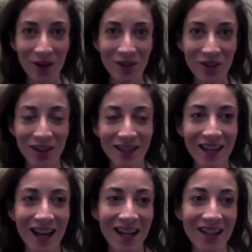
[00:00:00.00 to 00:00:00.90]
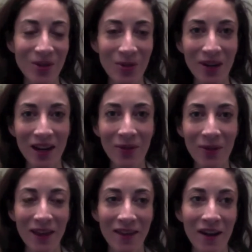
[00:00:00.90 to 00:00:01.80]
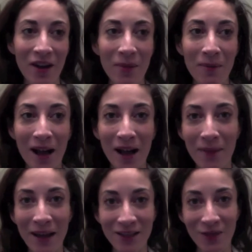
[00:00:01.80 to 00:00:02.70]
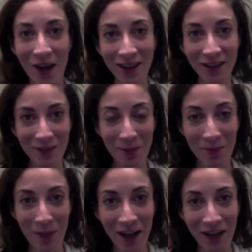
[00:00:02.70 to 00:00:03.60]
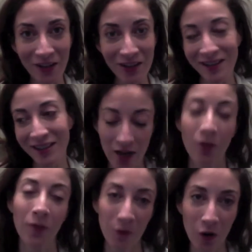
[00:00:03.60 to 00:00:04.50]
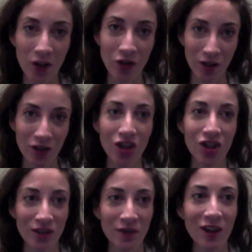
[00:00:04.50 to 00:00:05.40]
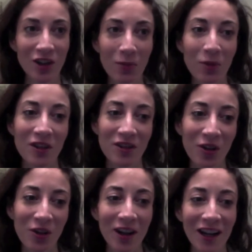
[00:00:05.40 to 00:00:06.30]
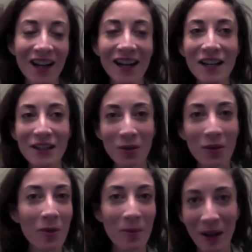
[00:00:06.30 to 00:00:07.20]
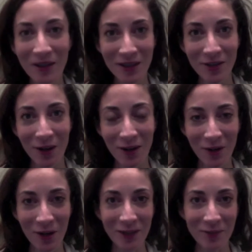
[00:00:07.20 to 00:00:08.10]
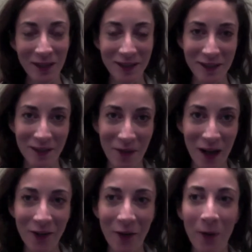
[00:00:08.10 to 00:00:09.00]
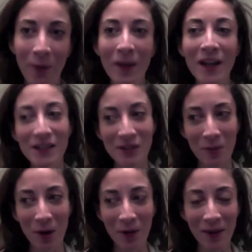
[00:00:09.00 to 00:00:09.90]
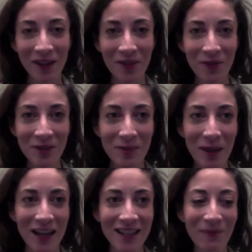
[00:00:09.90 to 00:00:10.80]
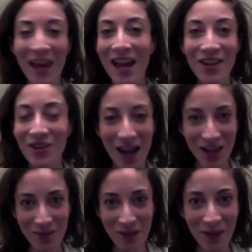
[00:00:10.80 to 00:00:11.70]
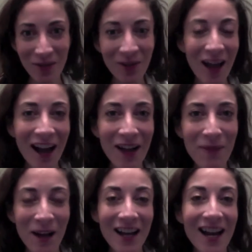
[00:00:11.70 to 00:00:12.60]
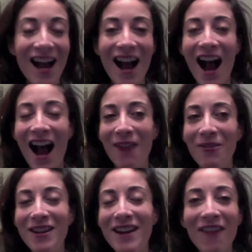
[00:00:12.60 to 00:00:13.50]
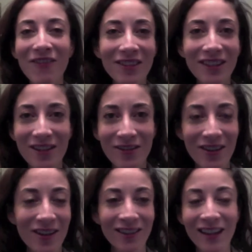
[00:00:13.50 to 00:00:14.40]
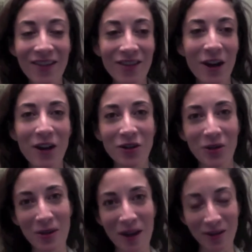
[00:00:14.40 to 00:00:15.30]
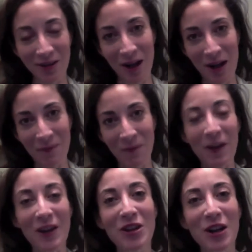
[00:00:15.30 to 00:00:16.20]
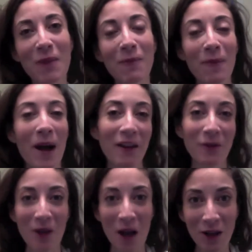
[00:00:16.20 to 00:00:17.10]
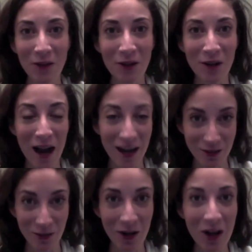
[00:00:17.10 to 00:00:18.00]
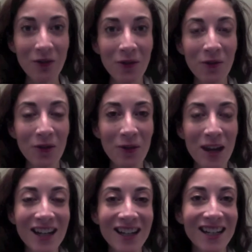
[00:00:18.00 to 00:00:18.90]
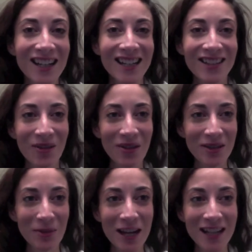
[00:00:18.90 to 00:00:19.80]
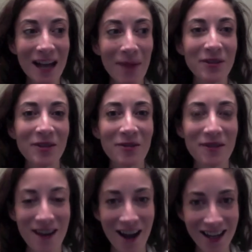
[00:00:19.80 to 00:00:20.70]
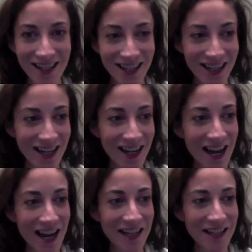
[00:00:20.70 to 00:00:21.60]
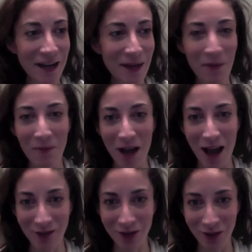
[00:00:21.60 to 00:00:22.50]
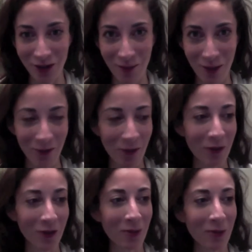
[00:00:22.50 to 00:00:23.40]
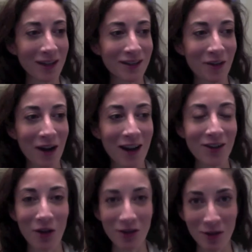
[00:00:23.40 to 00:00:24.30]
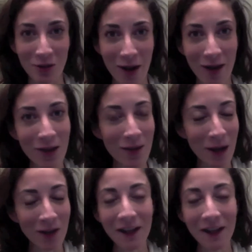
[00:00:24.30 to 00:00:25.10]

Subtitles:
I was just touring with my best friend Elizabeth Miles. Her Fury trilogy just finished up with Eternity. So we've been bouncing around in various places. I'm not at home. Tomorrow I leave for Spain. You're catching me on the fly, but I would never leave the country without finishing up my Lauren Oliver Ask Lauren Oliver for the week. So this week it's episode 19, and I'm gonna have to look on my phone a little bit. Sorry, I also don't have email.